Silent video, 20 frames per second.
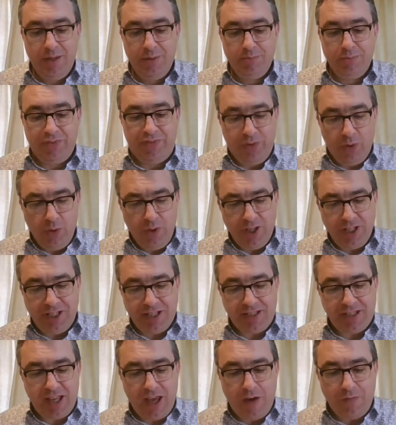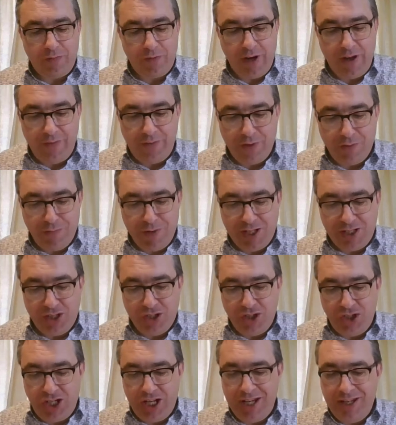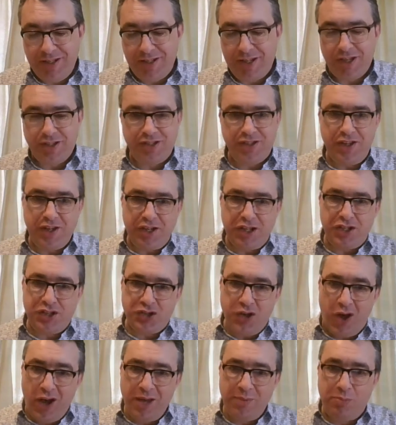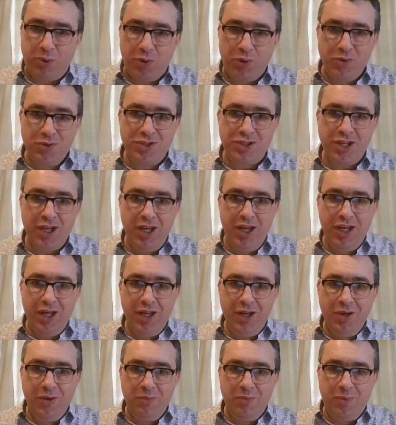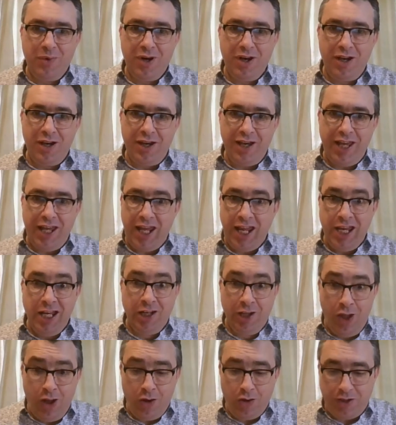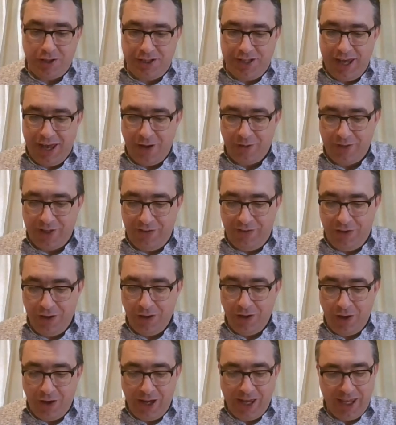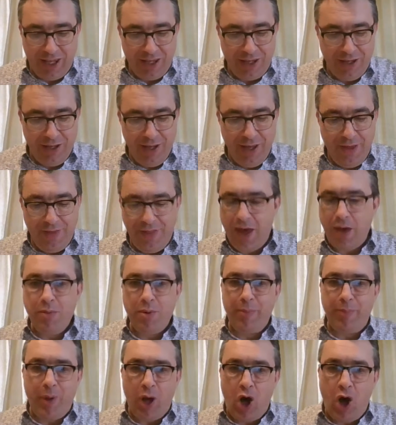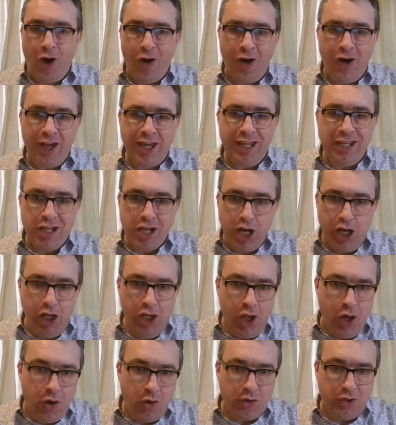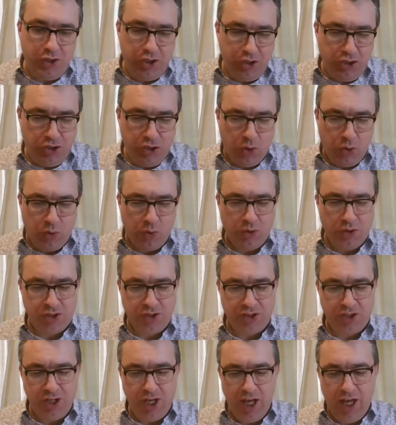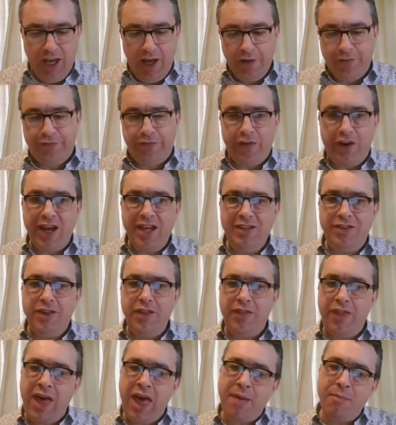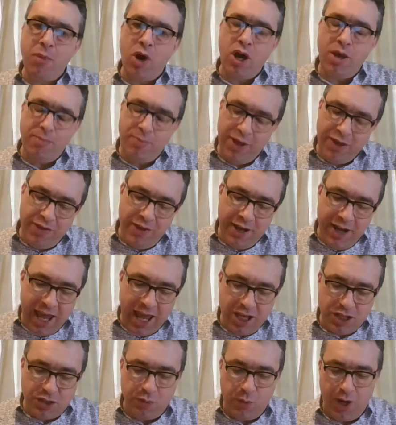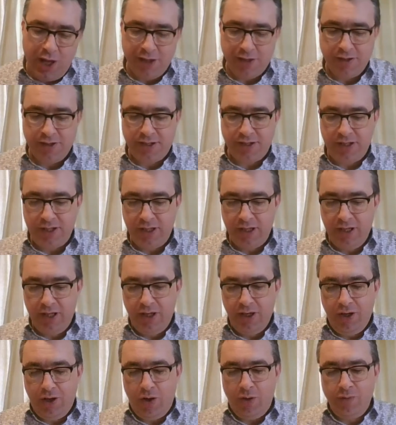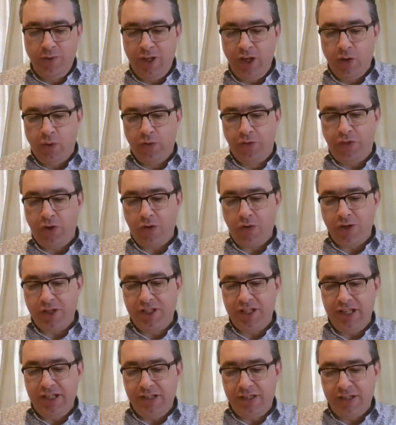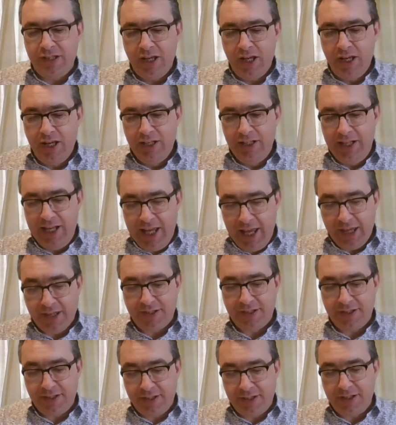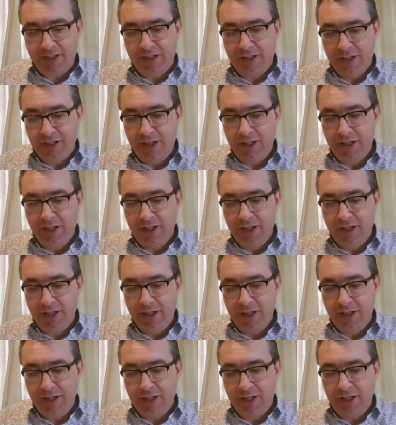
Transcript: Before the discovery of the risen Jesus, the disciples were in lockdown, if you like. They were behind locked doors, afraid that they might be the next ones on the authorities' lists